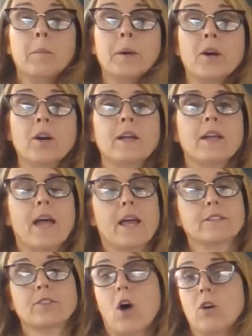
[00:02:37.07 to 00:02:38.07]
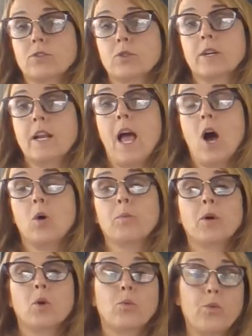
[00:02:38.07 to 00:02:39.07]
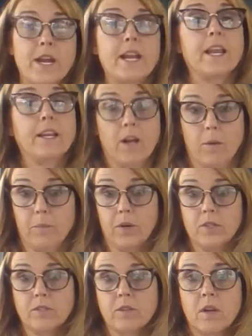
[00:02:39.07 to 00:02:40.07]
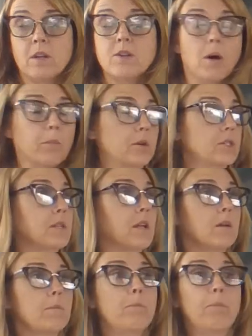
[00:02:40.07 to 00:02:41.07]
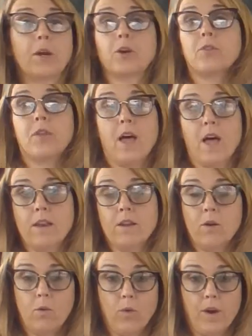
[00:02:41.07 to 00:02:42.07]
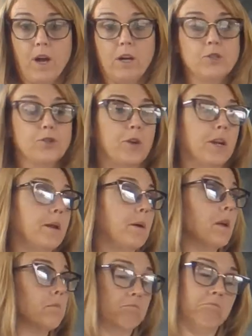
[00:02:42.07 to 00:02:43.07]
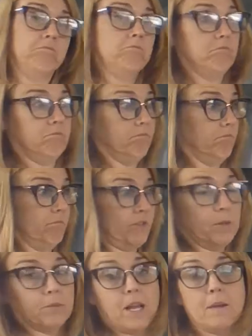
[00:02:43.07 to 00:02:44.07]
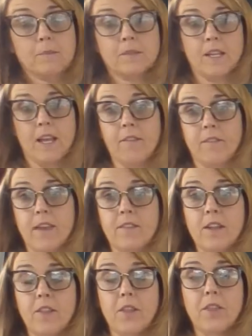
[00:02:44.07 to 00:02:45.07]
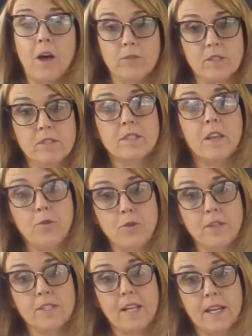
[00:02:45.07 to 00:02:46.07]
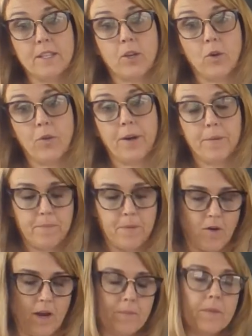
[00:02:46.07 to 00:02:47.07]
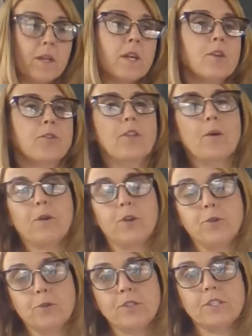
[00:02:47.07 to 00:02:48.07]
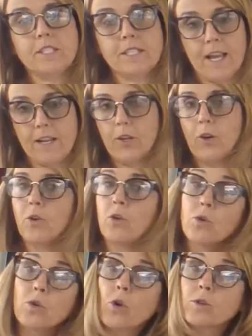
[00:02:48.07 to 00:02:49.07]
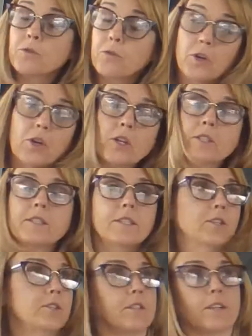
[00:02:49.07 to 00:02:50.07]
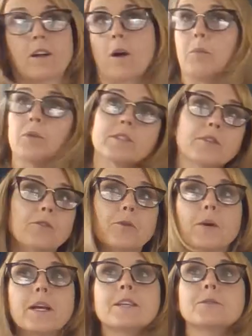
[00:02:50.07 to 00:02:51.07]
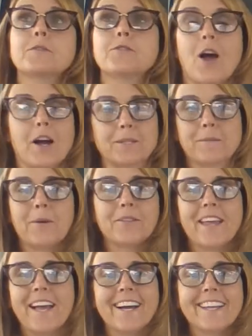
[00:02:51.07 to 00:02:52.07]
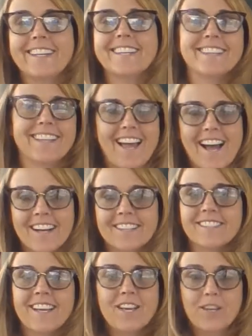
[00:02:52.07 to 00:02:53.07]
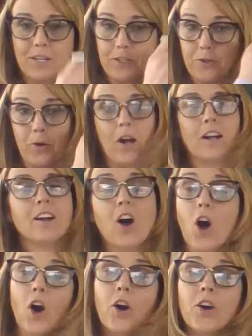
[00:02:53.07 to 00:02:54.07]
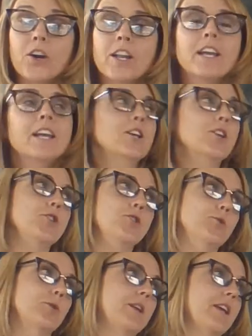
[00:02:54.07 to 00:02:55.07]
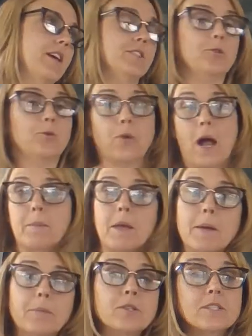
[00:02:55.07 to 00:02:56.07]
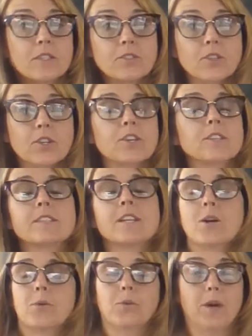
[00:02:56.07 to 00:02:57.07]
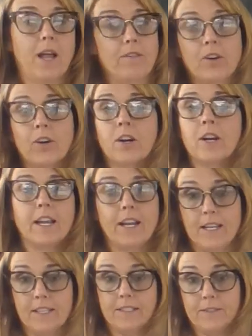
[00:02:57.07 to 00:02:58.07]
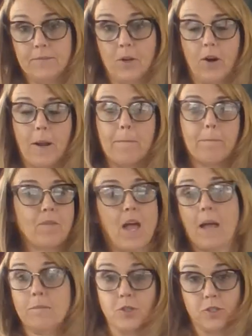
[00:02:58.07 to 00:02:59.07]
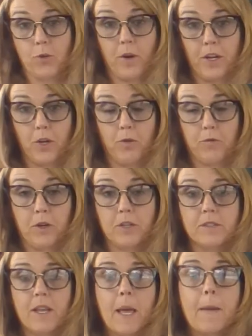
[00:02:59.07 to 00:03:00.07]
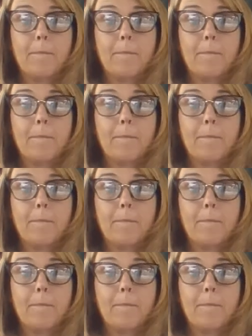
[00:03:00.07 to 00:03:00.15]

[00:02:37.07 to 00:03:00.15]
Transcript: number, and it's also going to help reading numbers bigger than 100, sometimes, and even in the thousands if you decide to go there. All right, so then what you do is you decide to go who goes first, and there's a couple different ways. You've talked about that in class. You can draw a card, you can do rock, paper, scissors, whatever it is. All right, I'm just going to go first.